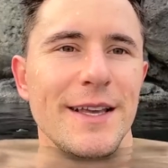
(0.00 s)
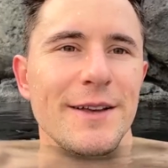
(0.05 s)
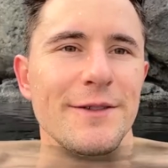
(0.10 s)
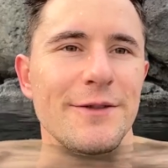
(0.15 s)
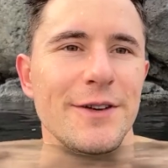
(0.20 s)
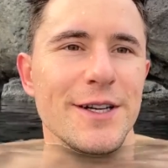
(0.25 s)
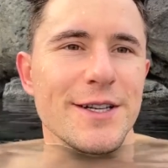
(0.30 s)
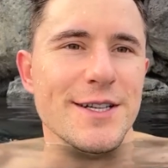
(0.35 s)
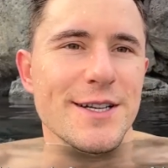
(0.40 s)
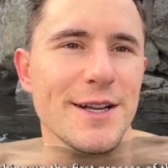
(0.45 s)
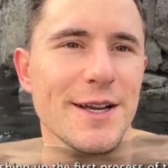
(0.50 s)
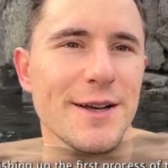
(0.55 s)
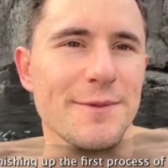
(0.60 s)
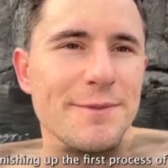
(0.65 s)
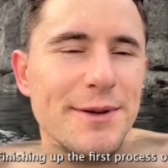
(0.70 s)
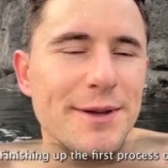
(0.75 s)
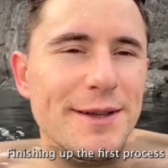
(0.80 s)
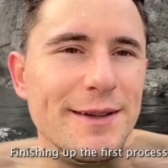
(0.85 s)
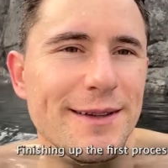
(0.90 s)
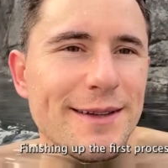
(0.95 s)
Finishing up
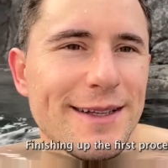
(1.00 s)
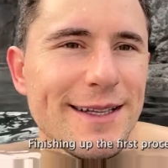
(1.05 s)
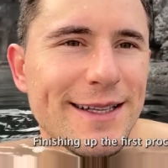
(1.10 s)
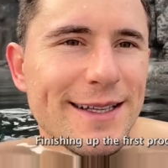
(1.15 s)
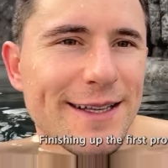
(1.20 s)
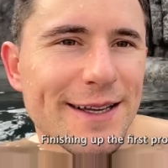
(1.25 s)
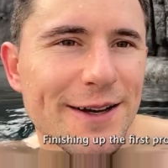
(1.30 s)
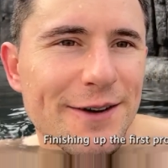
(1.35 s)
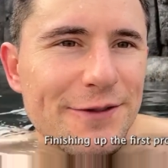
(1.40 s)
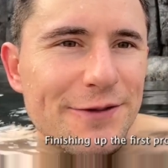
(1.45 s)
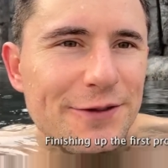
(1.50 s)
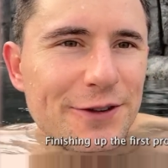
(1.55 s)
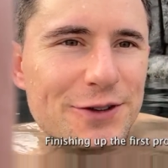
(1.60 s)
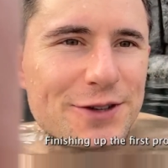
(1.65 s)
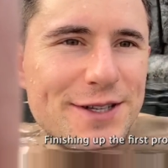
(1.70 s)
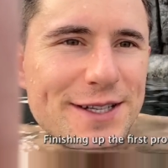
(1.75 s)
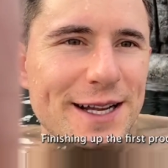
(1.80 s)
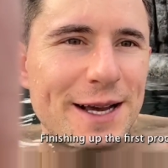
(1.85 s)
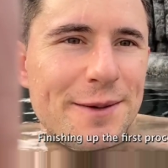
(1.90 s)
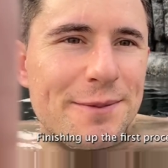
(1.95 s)
the first
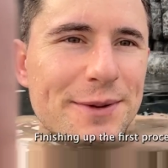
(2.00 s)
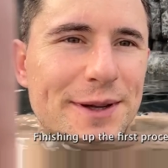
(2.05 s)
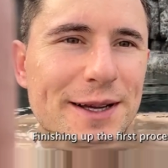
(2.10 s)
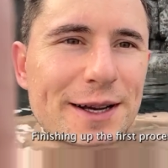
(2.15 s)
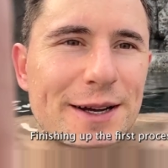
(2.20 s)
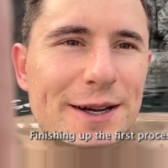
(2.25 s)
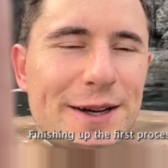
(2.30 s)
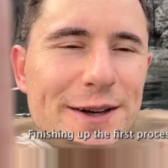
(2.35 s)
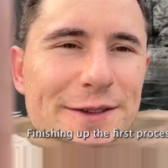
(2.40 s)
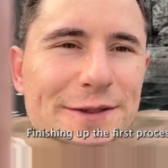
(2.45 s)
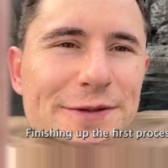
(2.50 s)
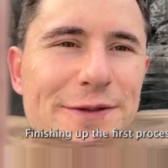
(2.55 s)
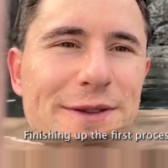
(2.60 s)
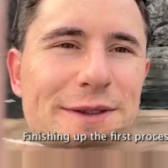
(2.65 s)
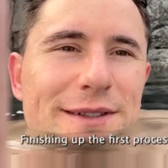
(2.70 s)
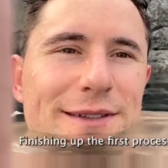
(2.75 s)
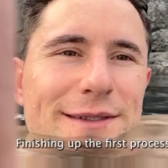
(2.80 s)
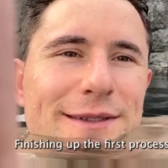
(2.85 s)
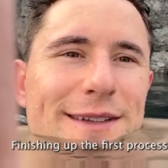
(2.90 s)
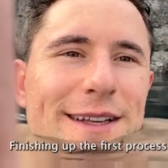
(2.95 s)
step of
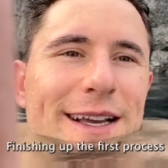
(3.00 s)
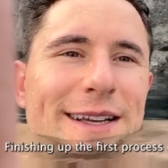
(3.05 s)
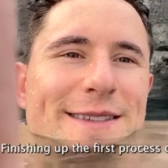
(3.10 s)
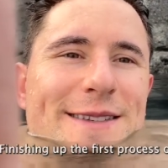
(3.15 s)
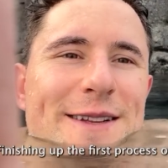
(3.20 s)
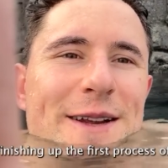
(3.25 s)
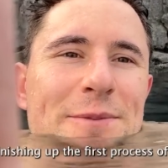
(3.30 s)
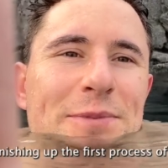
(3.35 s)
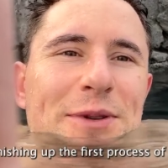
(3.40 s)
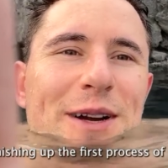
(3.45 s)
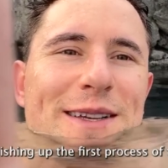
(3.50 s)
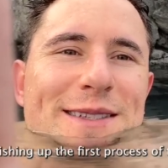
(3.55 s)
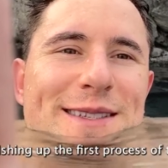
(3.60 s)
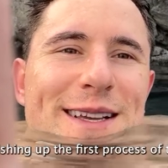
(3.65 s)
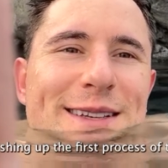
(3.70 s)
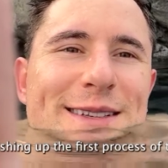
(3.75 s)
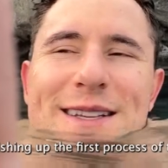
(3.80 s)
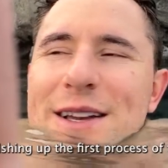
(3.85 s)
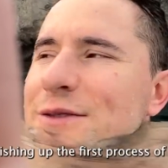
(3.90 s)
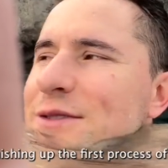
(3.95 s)
the eight step process,
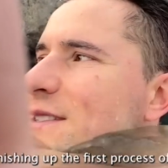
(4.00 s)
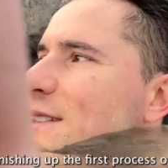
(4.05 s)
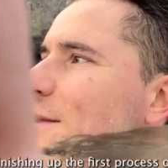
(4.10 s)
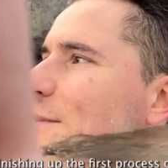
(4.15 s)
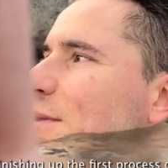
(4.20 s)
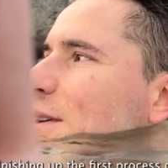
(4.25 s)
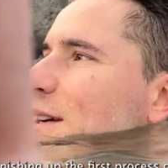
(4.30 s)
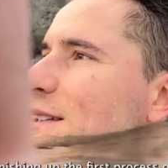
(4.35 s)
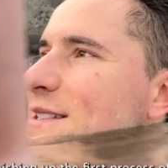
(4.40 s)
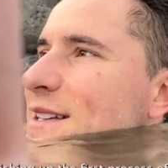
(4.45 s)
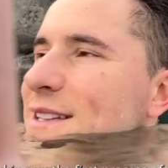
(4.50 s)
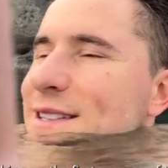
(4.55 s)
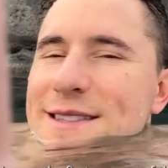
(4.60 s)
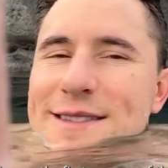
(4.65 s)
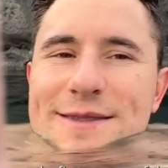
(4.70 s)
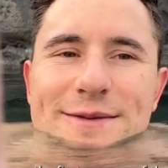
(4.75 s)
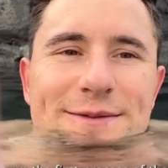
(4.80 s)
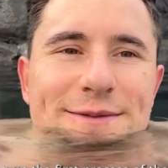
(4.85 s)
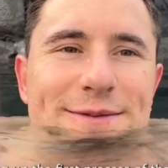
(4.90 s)
seven step process.